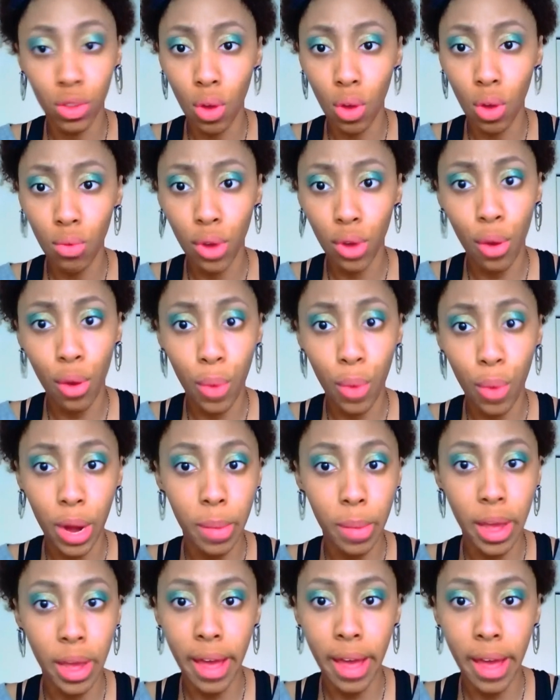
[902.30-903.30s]
don't know where
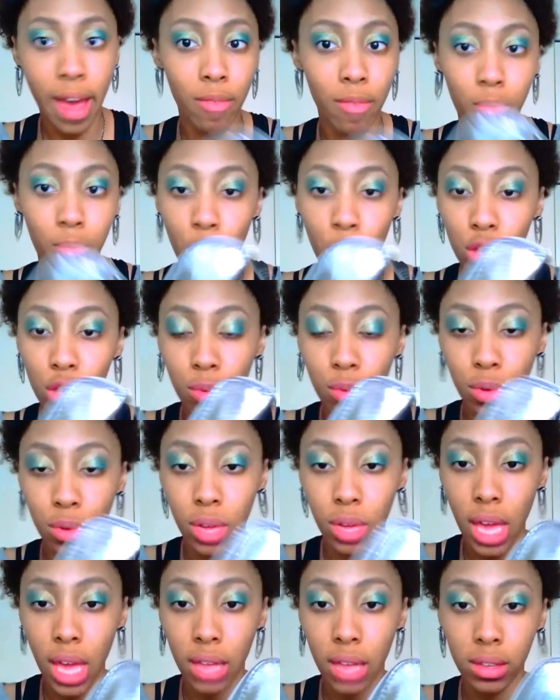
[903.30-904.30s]
I have multiple
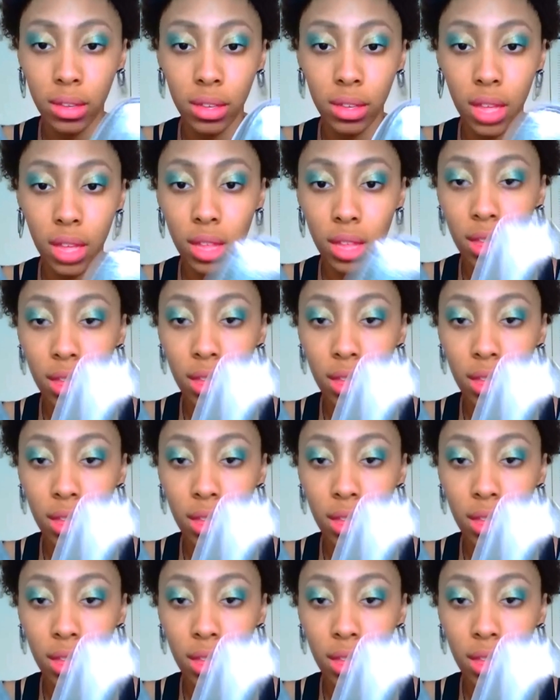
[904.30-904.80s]
cases like